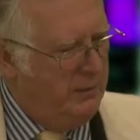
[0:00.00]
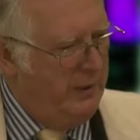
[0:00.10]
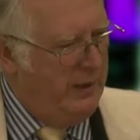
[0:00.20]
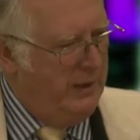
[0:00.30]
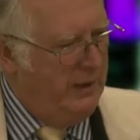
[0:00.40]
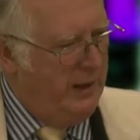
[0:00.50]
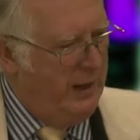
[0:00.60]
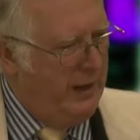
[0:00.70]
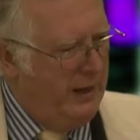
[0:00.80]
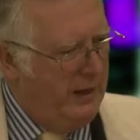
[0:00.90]
to be
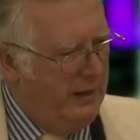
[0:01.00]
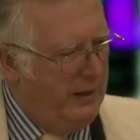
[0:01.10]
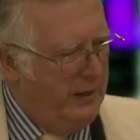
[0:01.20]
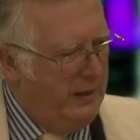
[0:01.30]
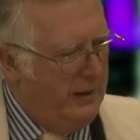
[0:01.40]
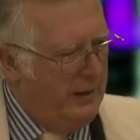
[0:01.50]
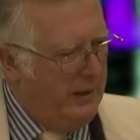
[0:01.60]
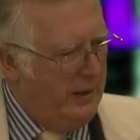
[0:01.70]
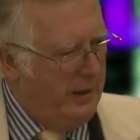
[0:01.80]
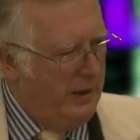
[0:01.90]
a,
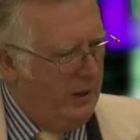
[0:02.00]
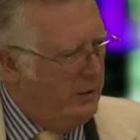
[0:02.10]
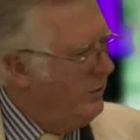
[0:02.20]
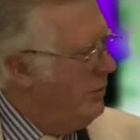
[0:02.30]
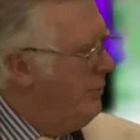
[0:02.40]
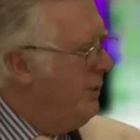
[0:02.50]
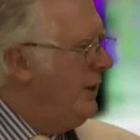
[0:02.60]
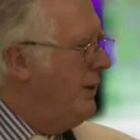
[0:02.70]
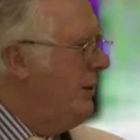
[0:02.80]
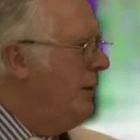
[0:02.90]
uh, a
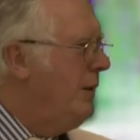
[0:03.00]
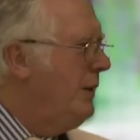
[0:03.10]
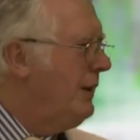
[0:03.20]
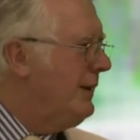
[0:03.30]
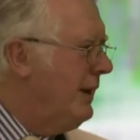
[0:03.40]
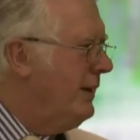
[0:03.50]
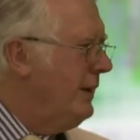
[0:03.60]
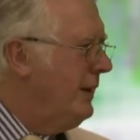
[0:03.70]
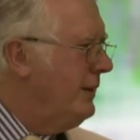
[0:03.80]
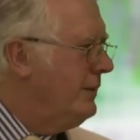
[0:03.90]
European
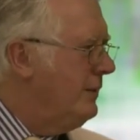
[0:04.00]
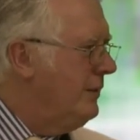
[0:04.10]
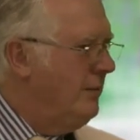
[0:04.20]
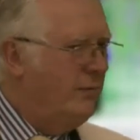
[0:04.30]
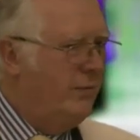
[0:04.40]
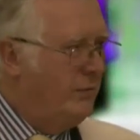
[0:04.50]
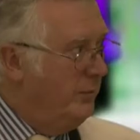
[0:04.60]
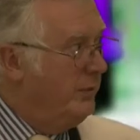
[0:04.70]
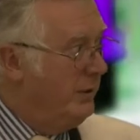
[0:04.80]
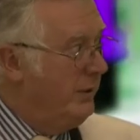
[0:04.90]
candidate mm -hmm. for
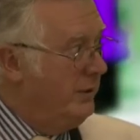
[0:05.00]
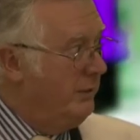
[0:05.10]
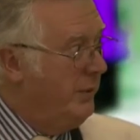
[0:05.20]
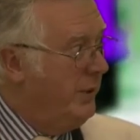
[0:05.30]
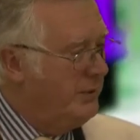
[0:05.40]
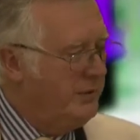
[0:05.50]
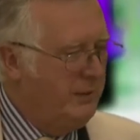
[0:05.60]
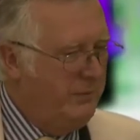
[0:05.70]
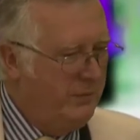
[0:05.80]
a particular party,